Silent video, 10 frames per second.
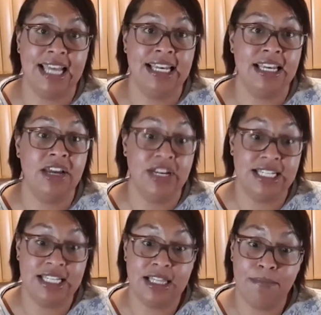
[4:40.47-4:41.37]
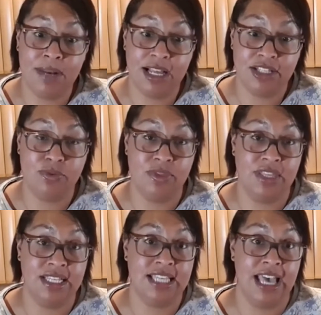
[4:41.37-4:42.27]
and I did the bloods with
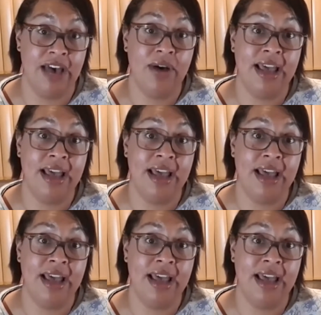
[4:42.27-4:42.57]
this girl.